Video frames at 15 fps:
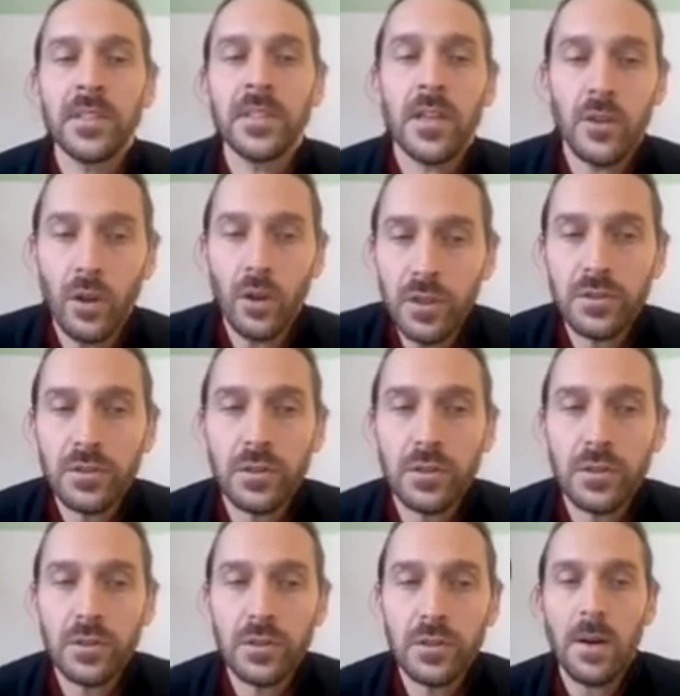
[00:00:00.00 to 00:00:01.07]
And
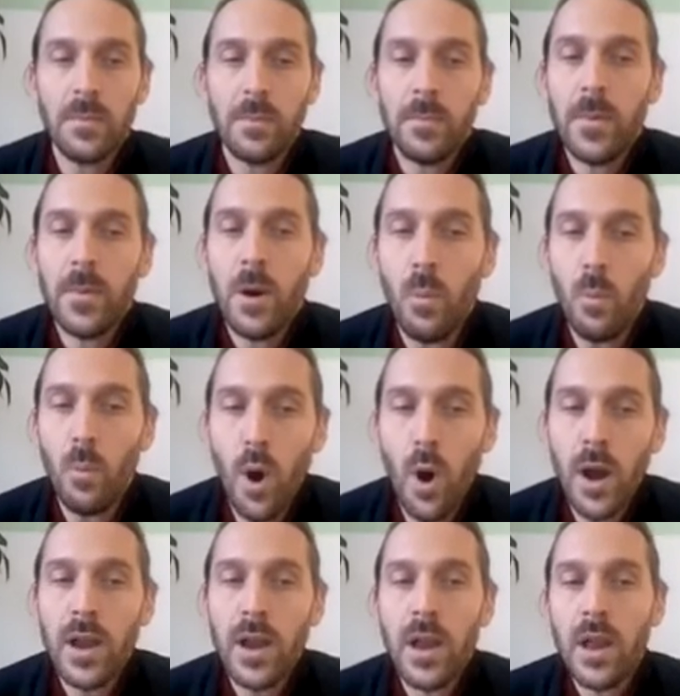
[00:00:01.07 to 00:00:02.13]
also,
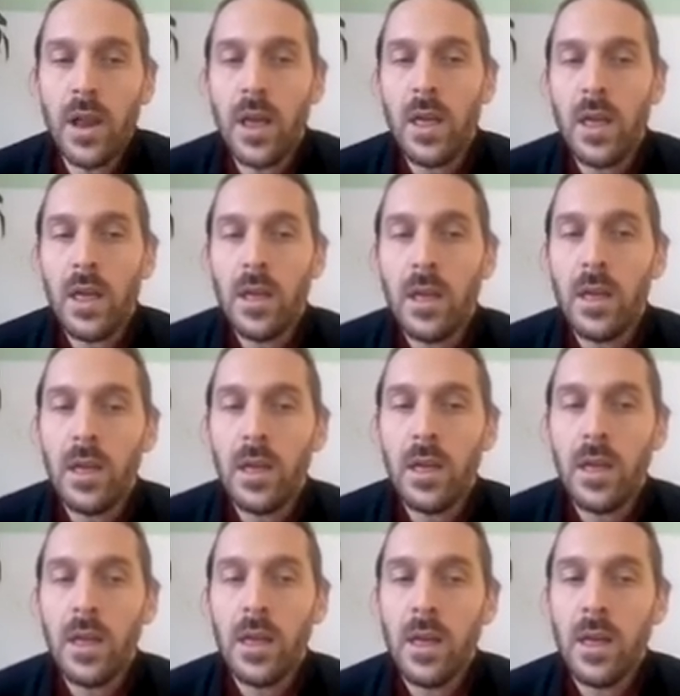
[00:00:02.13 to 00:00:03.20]
one
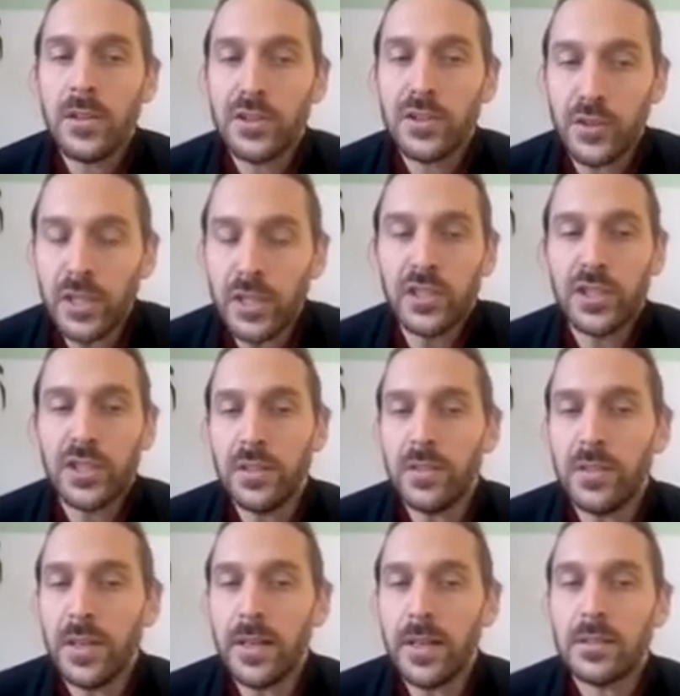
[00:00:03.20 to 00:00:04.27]
strategy
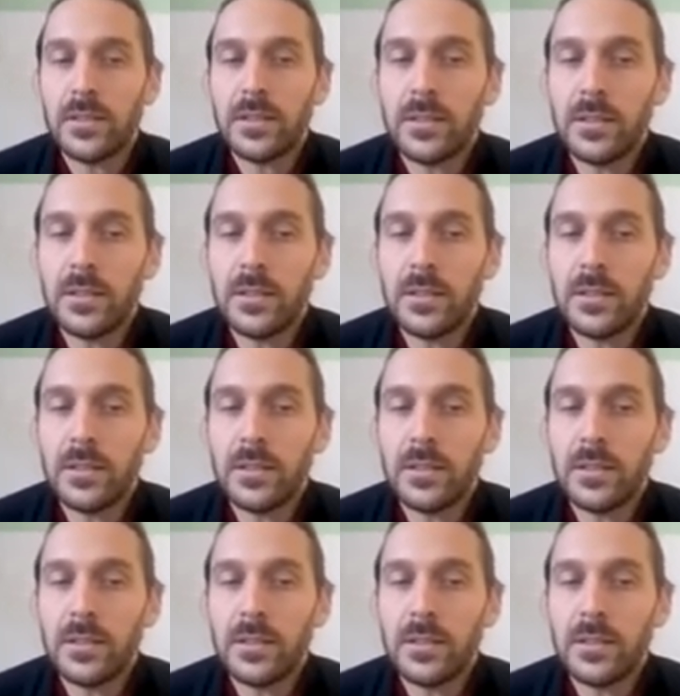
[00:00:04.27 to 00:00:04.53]
that